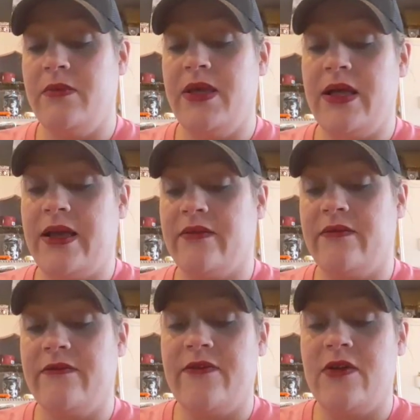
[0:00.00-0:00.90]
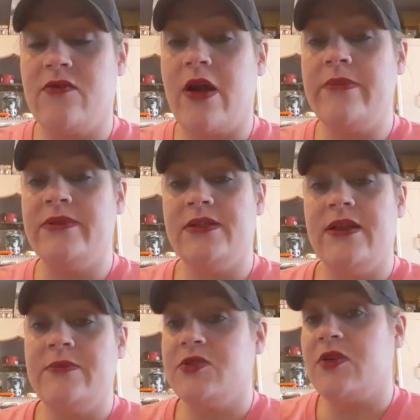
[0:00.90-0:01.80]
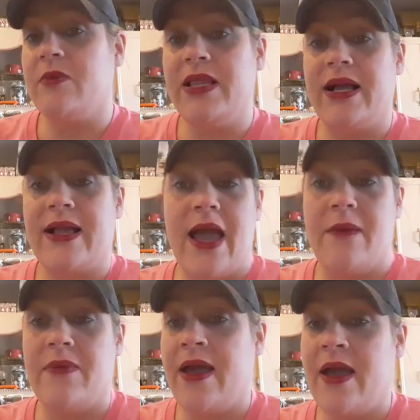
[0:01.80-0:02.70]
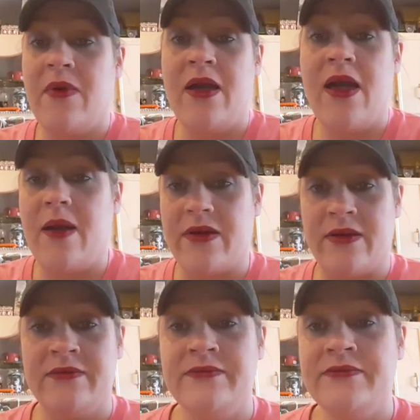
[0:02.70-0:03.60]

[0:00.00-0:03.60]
gonna be like Phil Robertson. I'm just gonna be like happy, happy, happy.